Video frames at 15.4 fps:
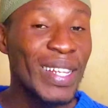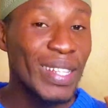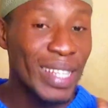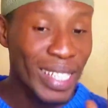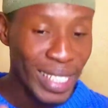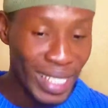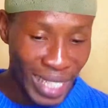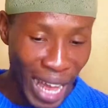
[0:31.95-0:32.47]

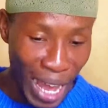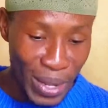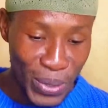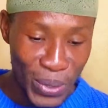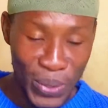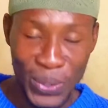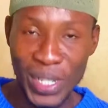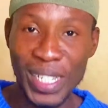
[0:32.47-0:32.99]
The
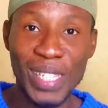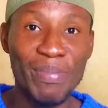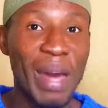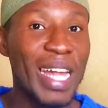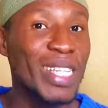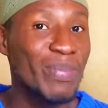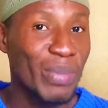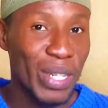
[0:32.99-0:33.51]
title, The
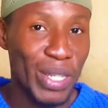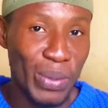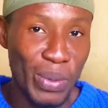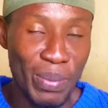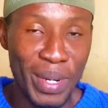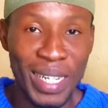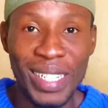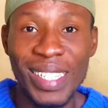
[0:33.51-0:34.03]
Smart Money
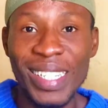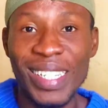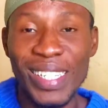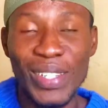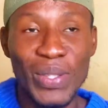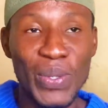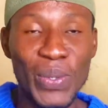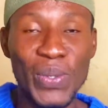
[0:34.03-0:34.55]
Woman Season 2.